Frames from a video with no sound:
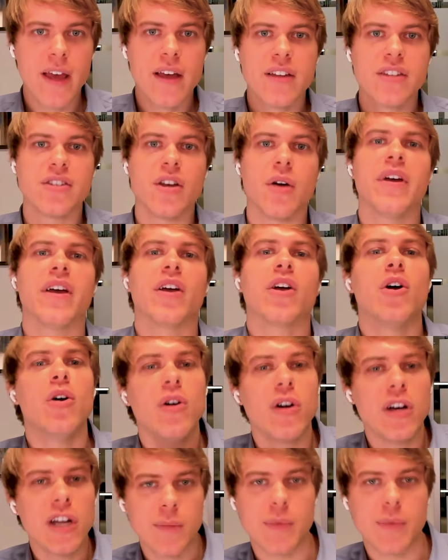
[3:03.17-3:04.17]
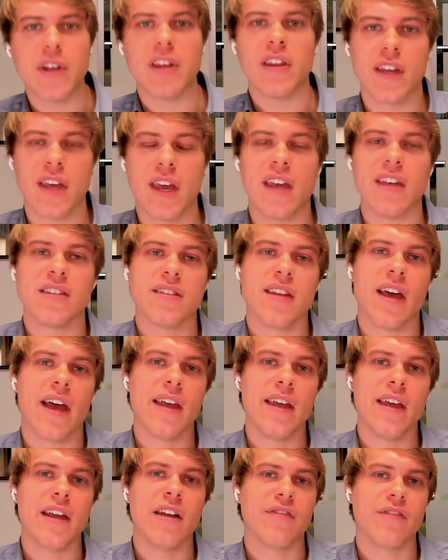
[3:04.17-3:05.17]
So it could be the case that
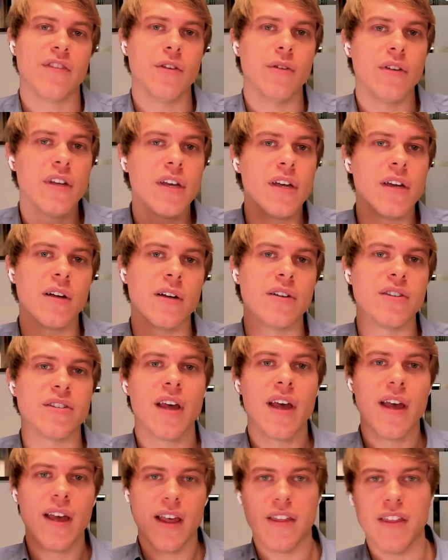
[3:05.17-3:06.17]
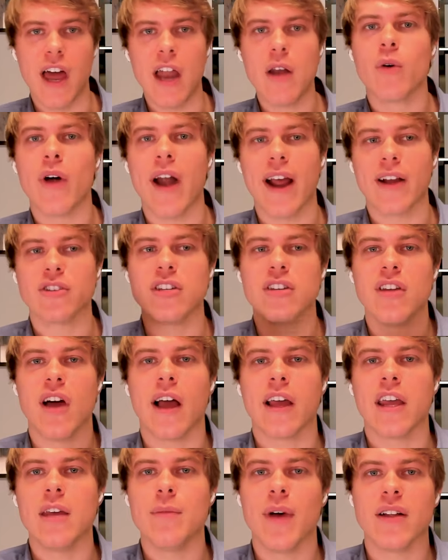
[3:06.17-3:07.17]
in a few years, then we're actually
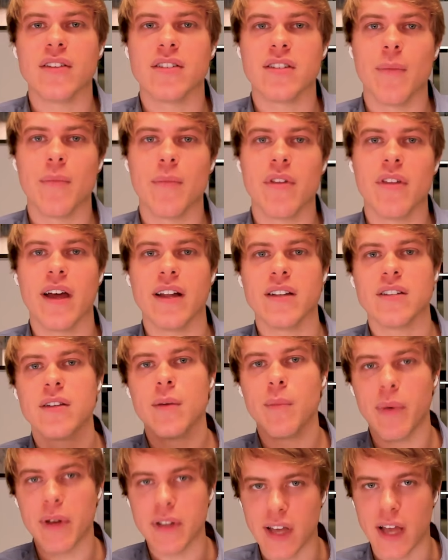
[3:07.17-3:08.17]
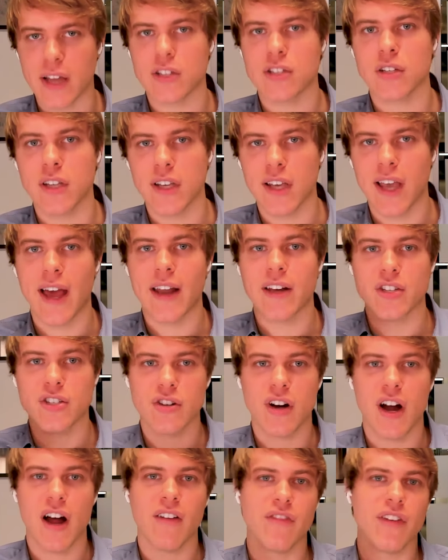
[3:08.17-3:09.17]
talking about something that's potentially
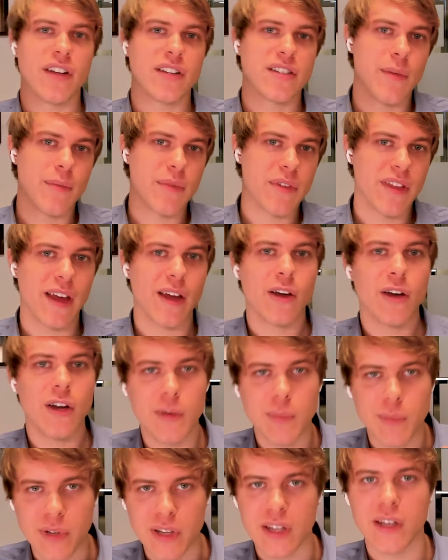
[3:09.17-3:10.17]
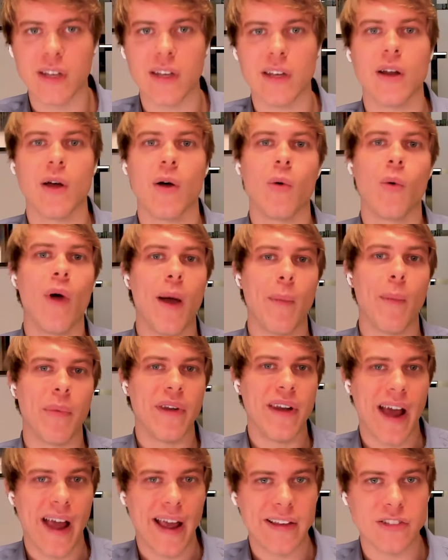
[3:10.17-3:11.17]
catastrophic, something that could be, you know,
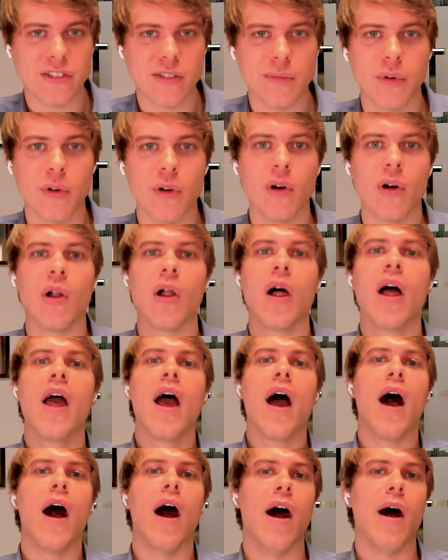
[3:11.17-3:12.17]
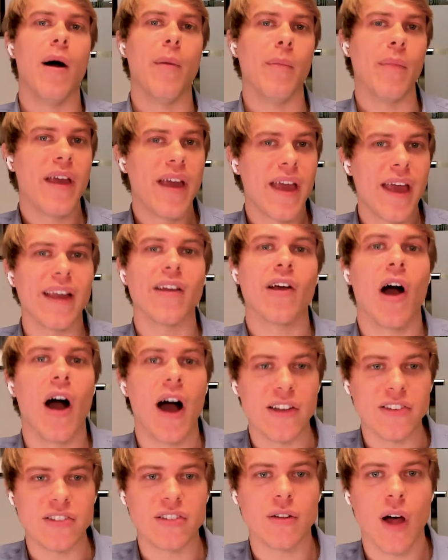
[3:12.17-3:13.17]
weaponizable um, and
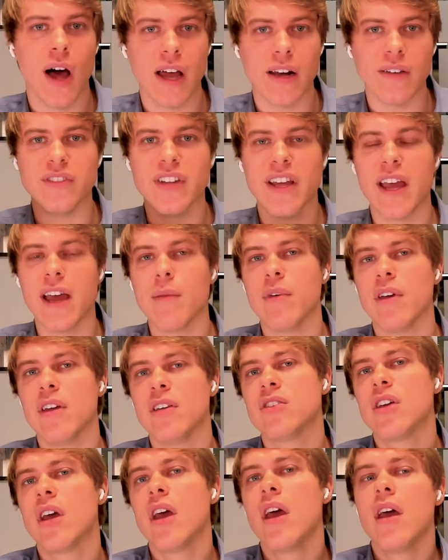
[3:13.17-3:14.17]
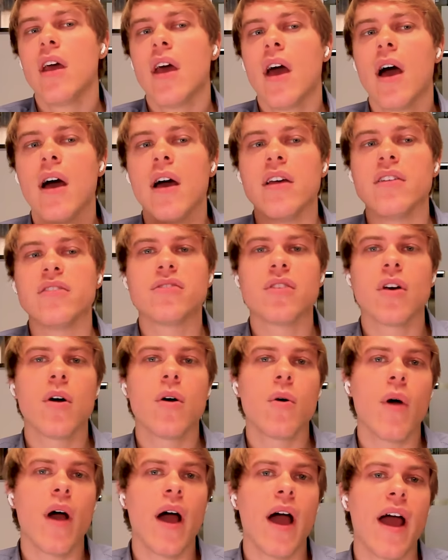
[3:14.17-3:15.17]
cause a lot of damage. Uh,
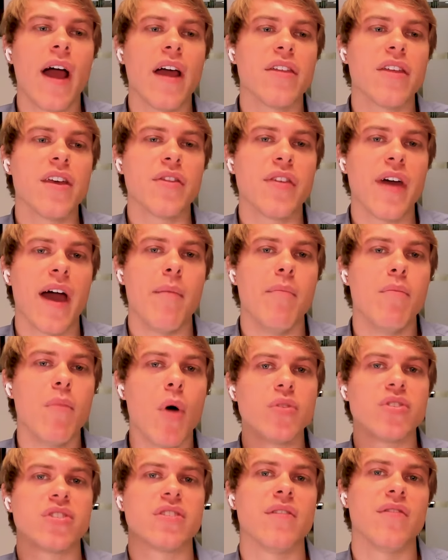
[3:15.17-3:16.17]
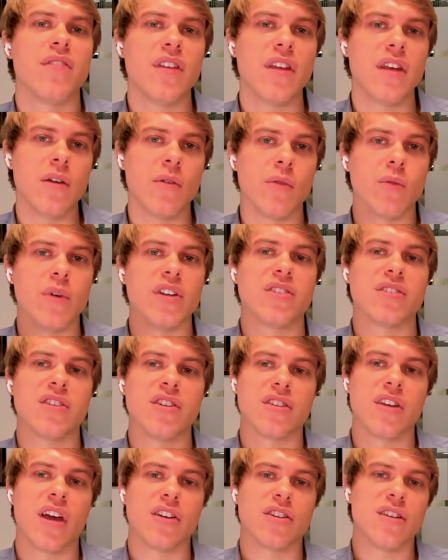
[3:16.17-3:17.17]
so I think that most of the risk
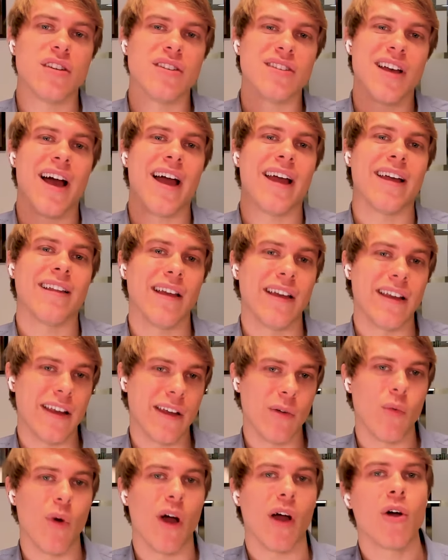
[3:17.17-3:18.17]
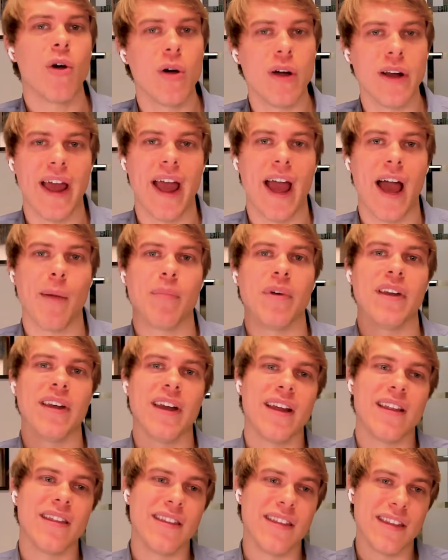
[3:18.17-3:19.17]
discussion is highlighting what could happen
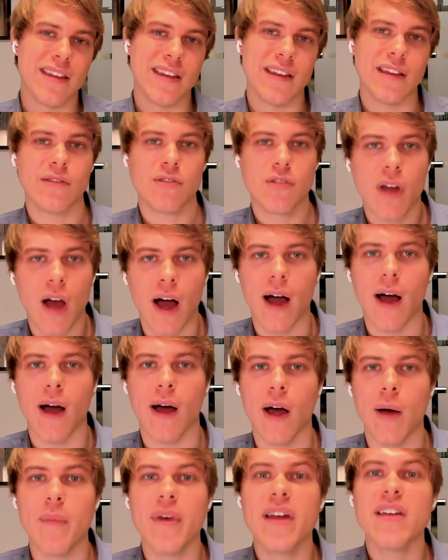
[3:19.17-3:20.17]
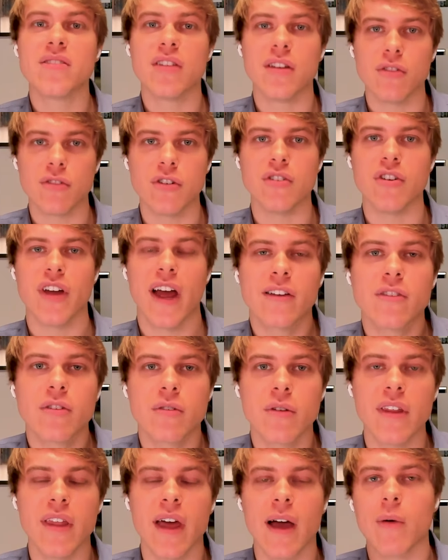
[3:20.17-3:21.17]
in the uh, amazing
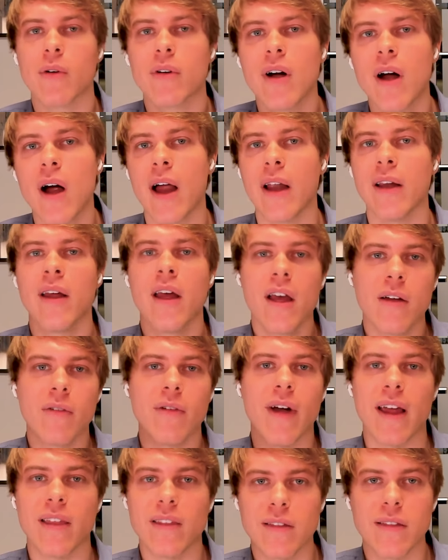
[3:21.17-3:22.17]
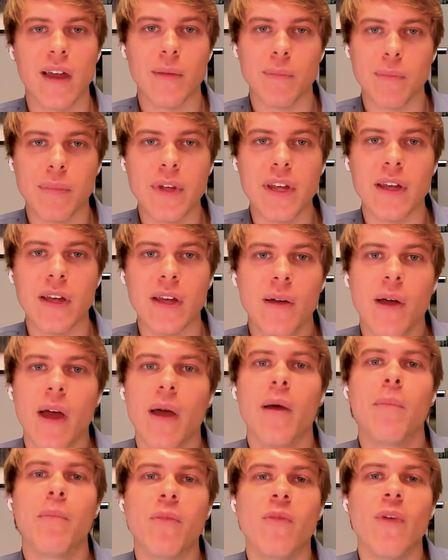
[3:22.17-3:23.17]
trajectory that we're on, rather than being
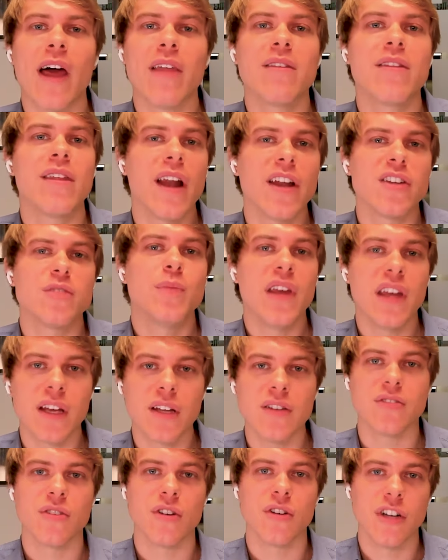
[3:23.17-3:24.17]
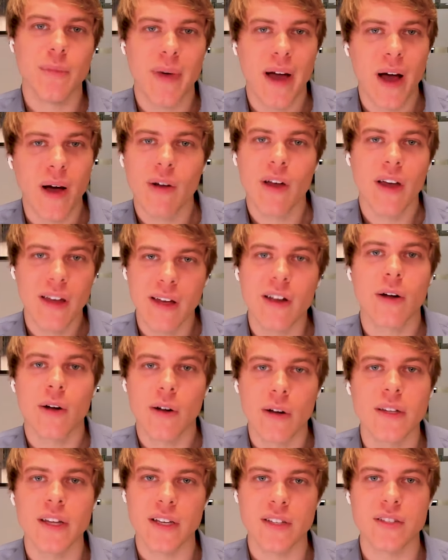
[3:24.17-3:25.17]
uh, rather than us being concerned about uh,
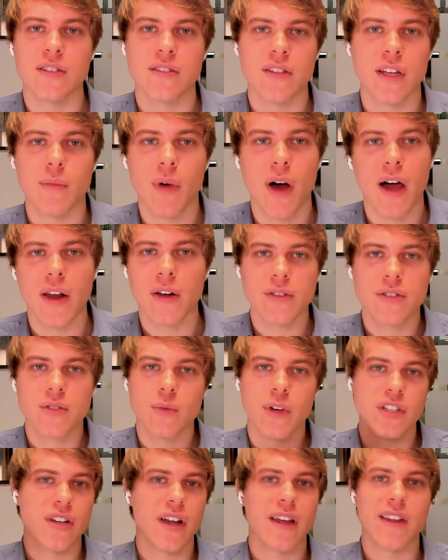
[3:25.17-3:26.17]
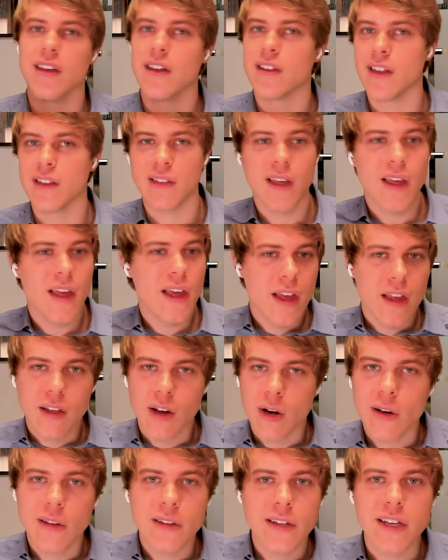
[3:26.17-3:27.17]
currently existing models, which I think that
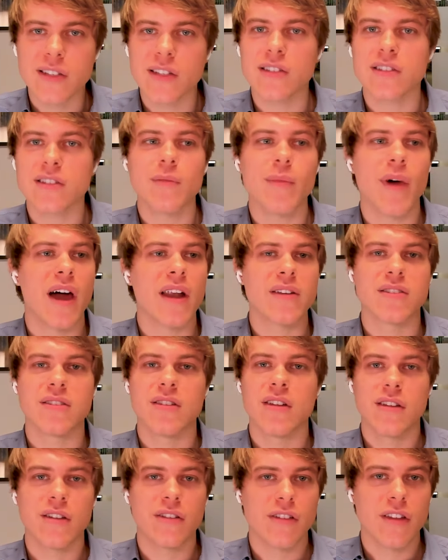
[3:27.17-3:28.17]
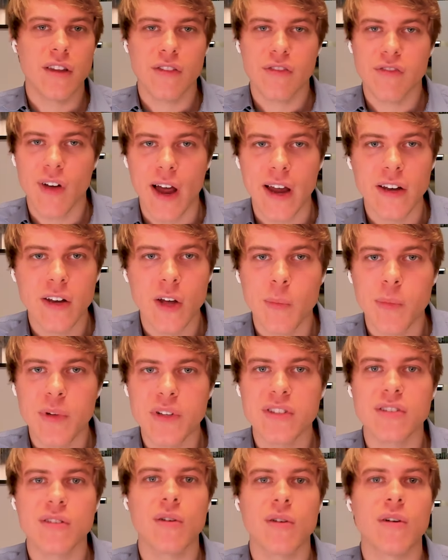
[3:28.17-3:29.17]
currently existing models they're they're fine to open
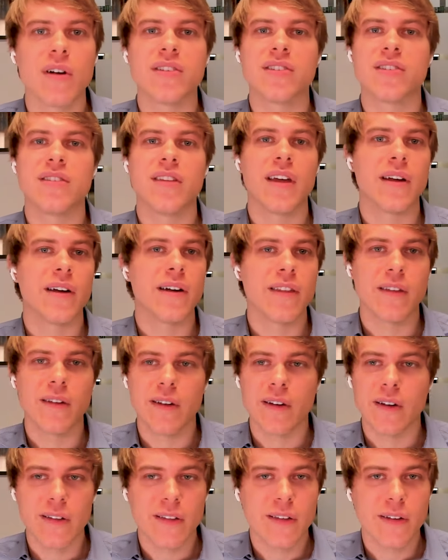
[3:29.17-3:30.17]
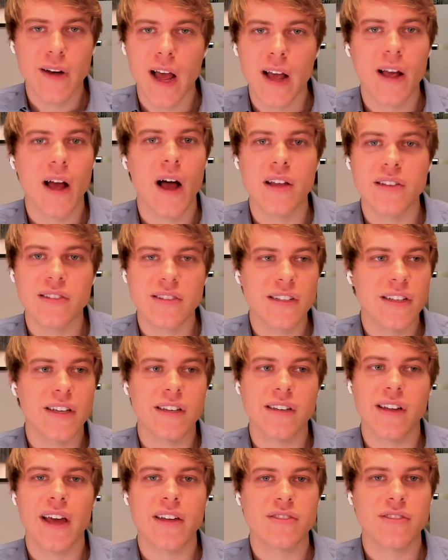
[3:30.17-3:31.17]
source, they're they're they're not causing
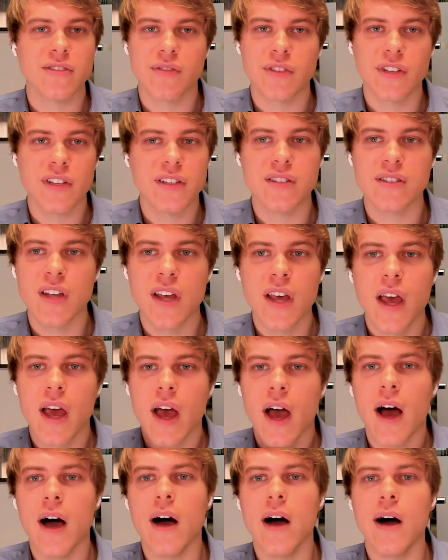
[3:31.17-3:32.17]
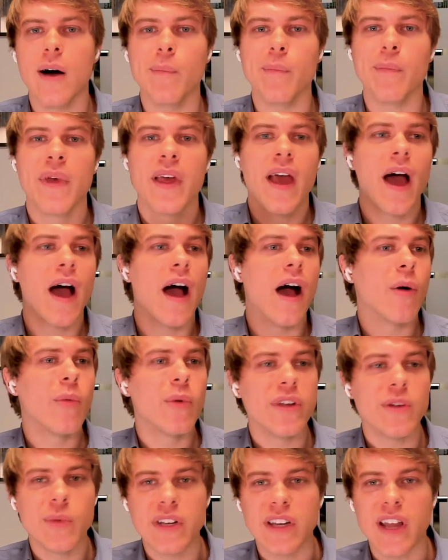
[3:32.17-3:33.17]
catastrophes. Um, uh,
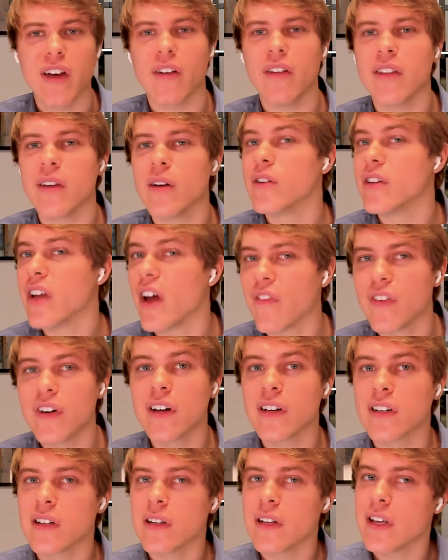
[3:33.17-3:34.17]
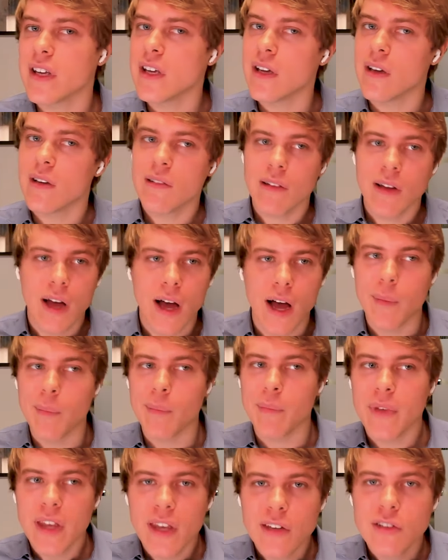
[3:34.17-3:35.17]
we, we there are definitely
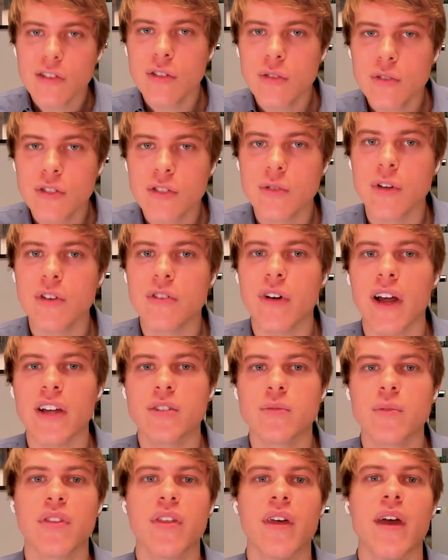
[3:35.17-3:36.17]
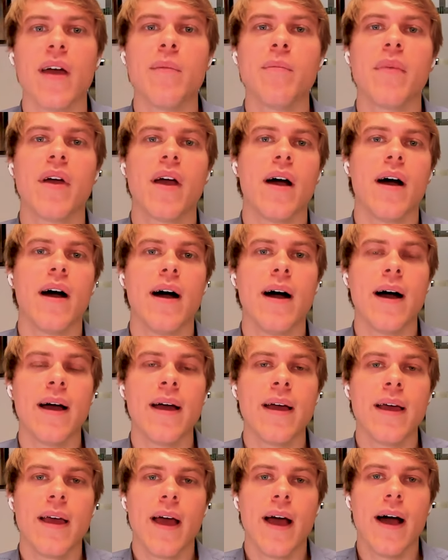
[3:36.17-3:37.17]
um, issues to address with them, uh,
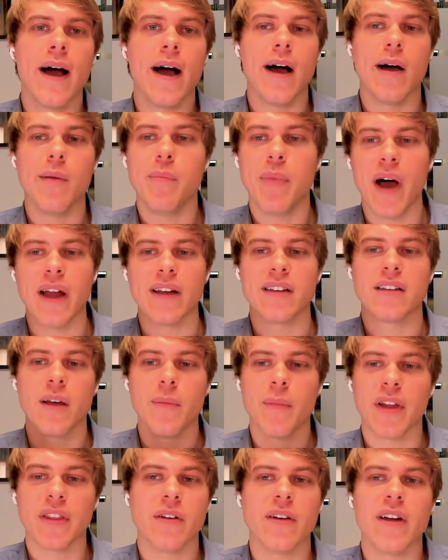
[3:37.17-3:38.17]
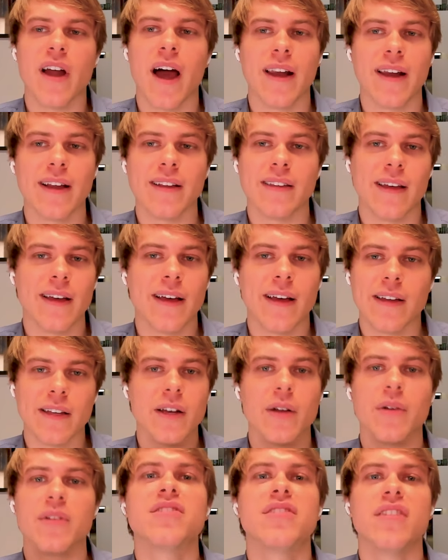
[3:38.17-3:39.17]
uh, but but they're not at a, you
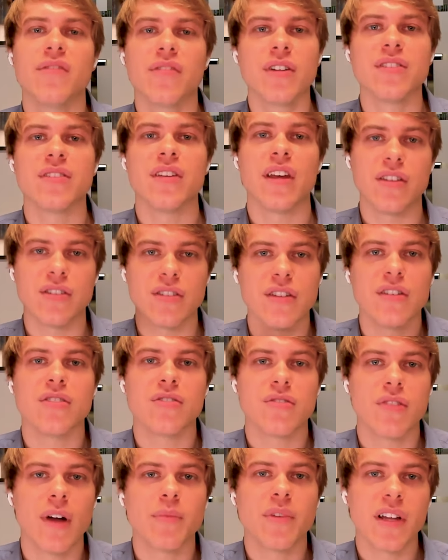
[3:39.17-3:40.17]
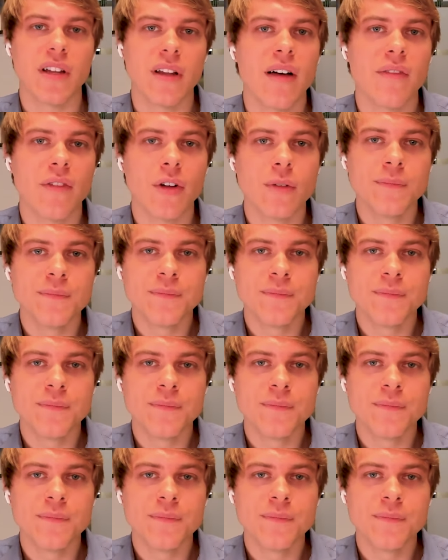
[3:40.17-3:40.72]
know a civilization disrupting level.